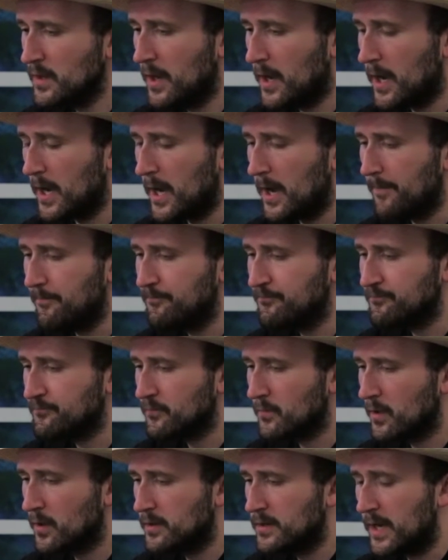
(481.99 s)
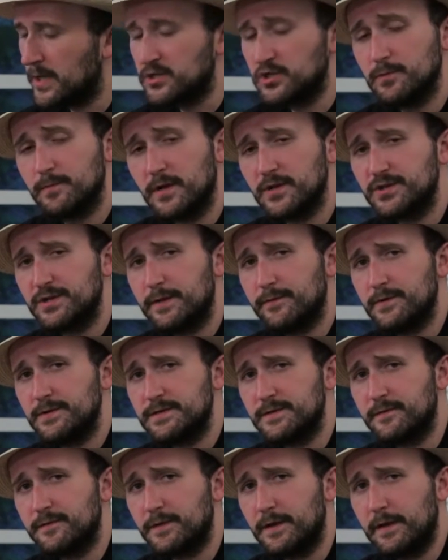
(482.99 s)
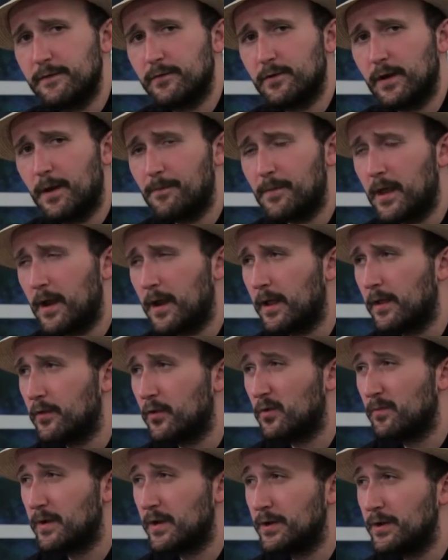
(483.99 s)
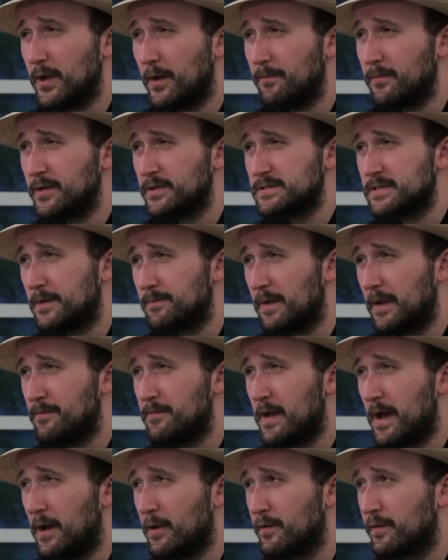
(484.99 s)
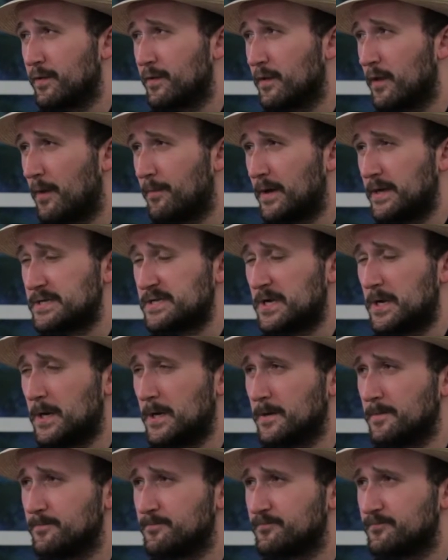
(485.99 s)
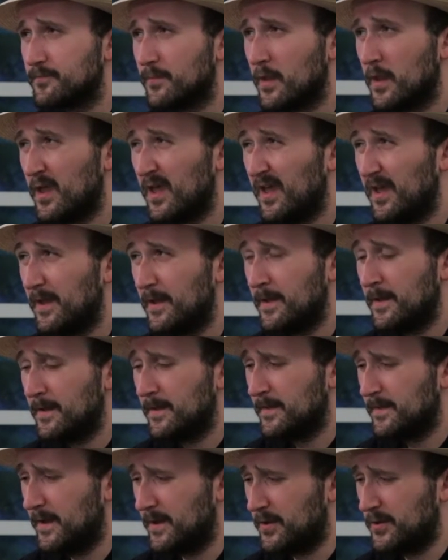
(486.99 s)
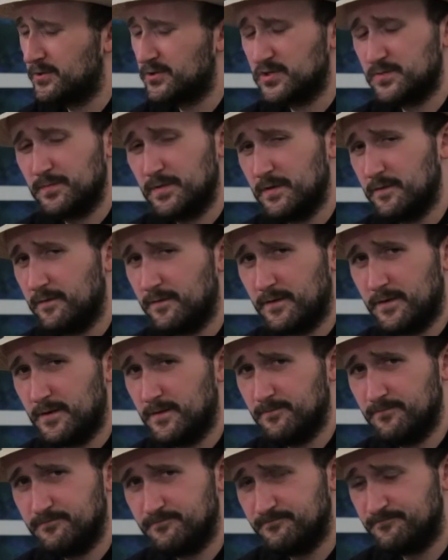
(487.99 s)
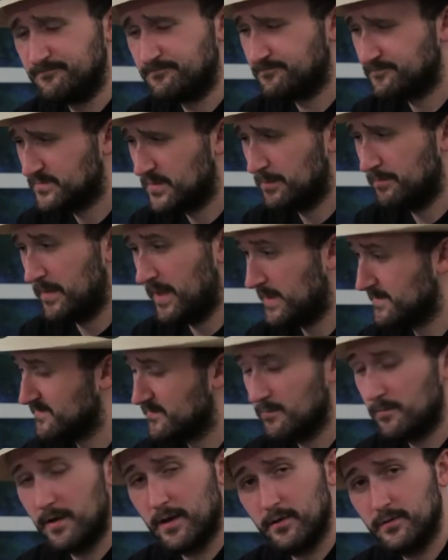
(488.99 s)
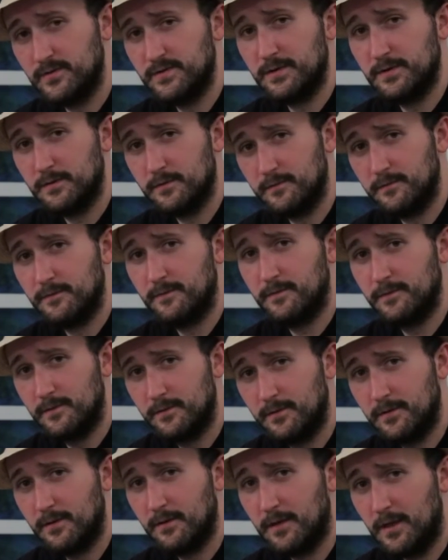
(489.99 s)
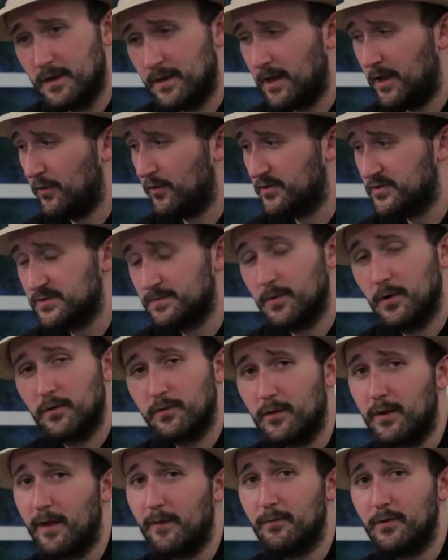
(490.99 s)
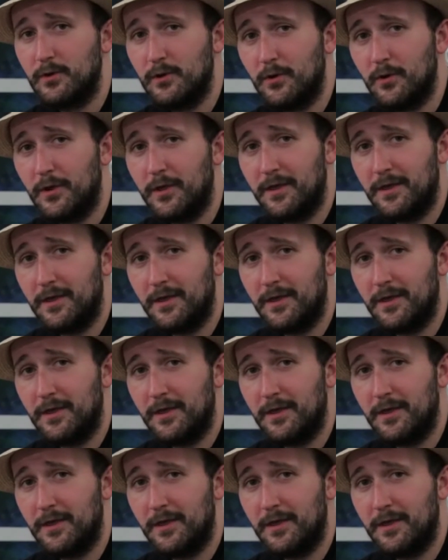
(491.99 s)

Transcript: Not too much difference in flavor. I'm getting a little bit of numbness on my mouth, on my tongue. That could just be from the massive amounts of inhaling smoke that I've been doing.